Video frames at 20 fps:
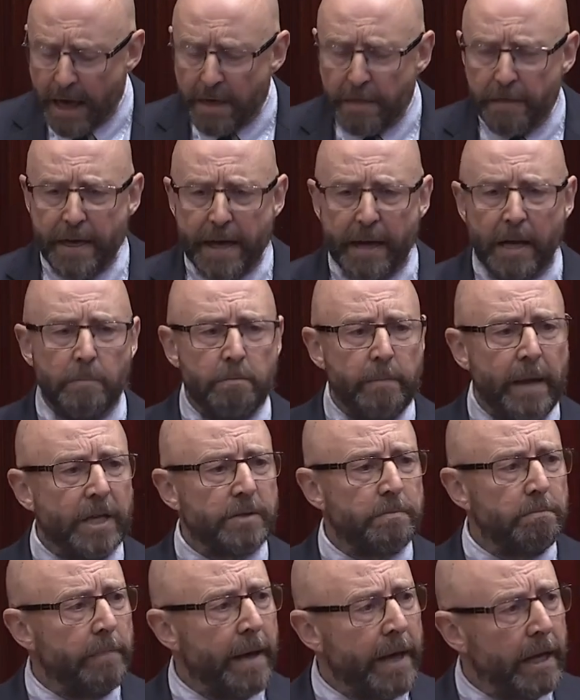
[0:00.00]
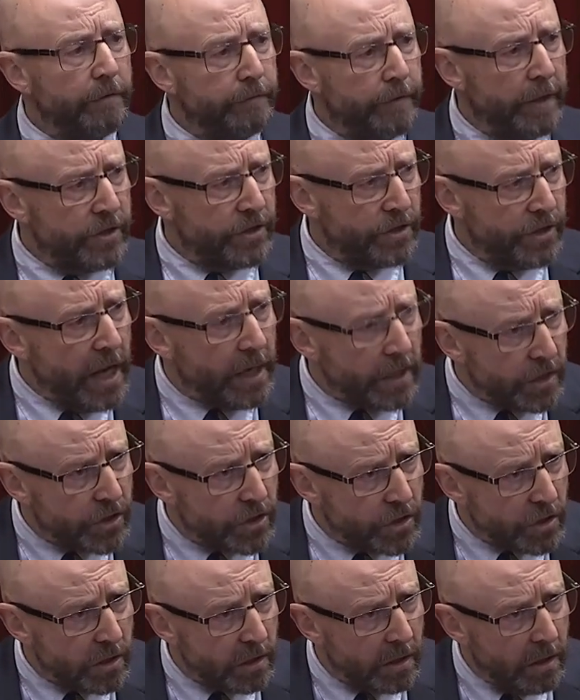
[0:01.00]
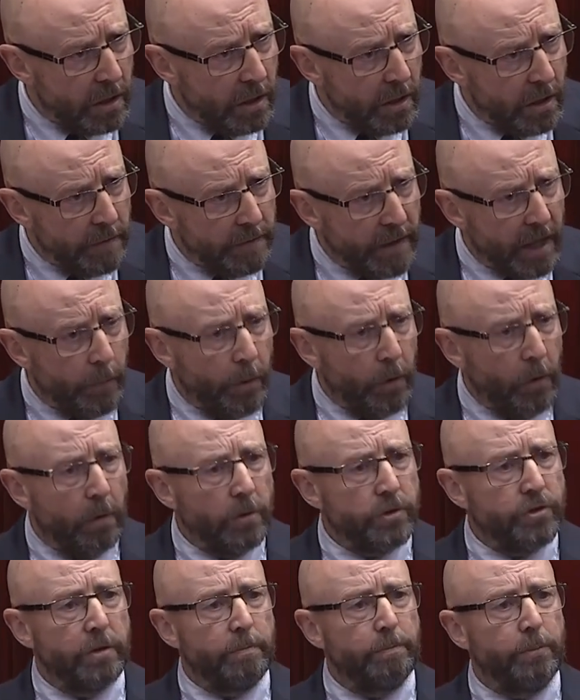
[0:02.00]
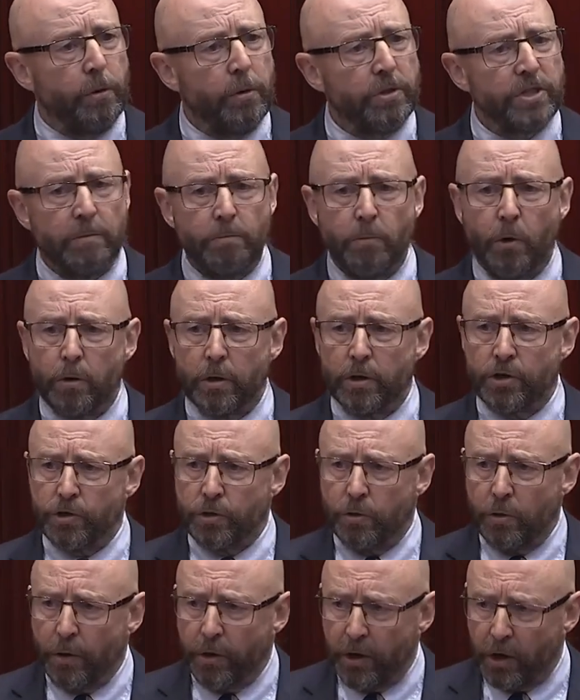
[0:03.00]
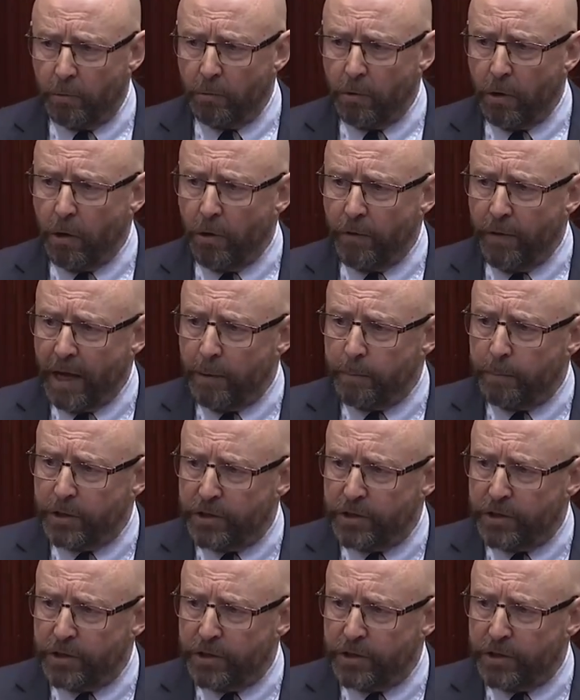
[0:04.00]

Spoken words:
then it makes manifest sense that we ought to impose a moratorium on that